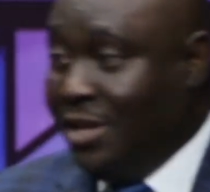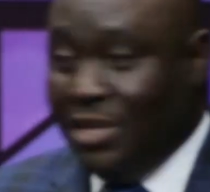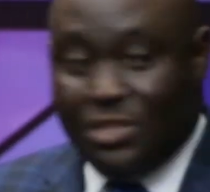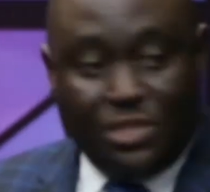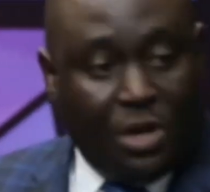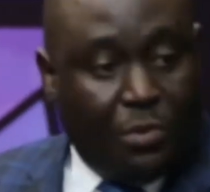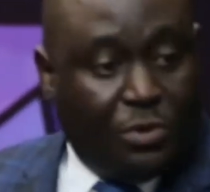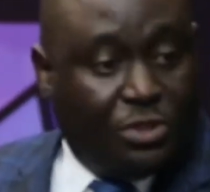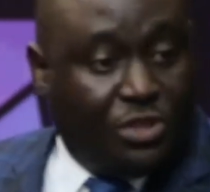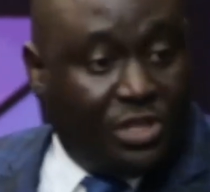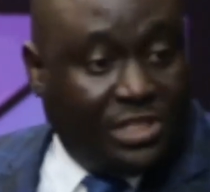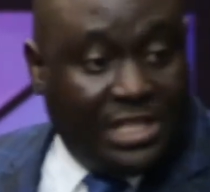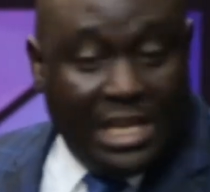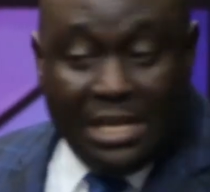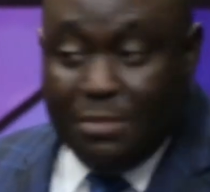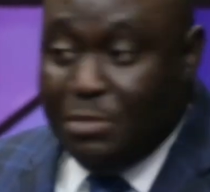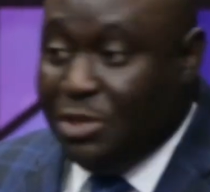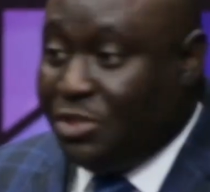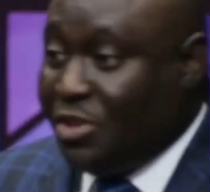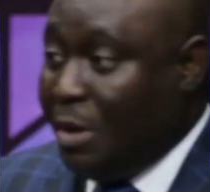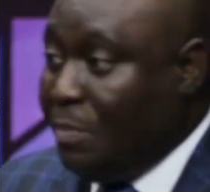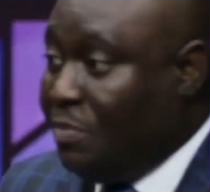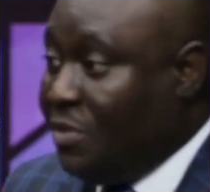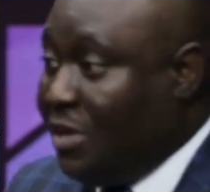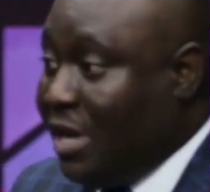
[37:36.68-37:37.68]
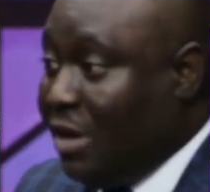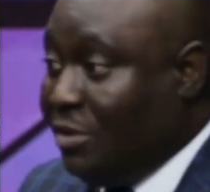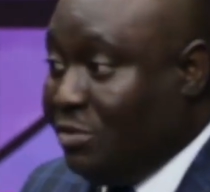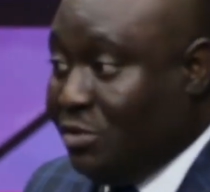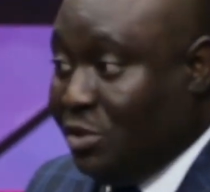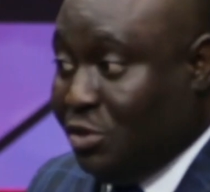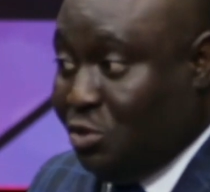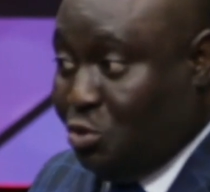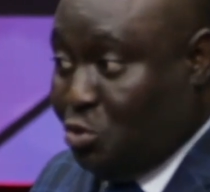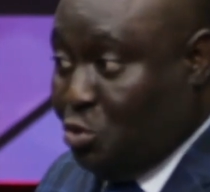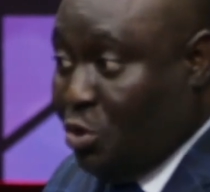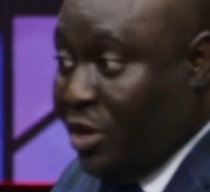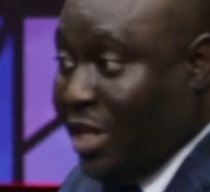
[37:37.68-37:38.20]
Israel was just telling me something
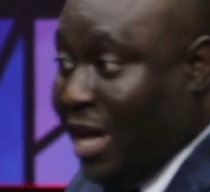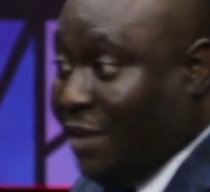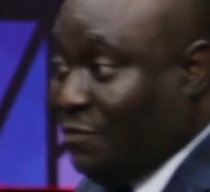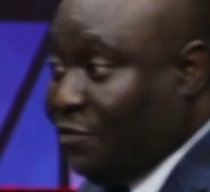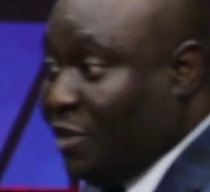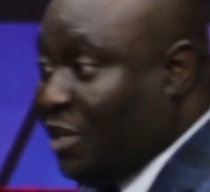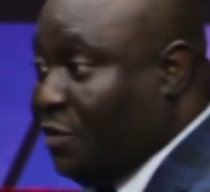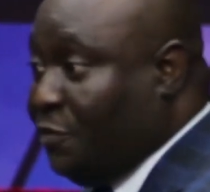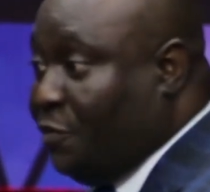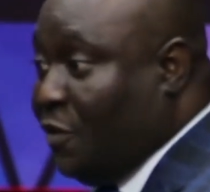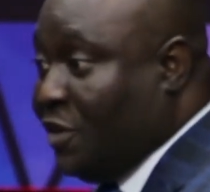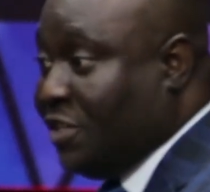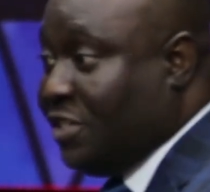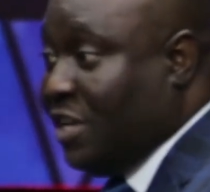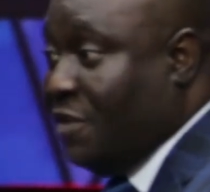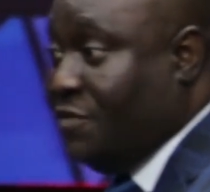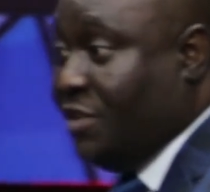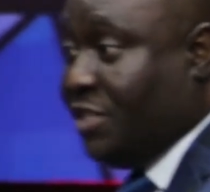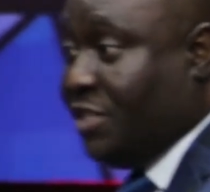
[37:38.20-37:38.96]
now. During, after the first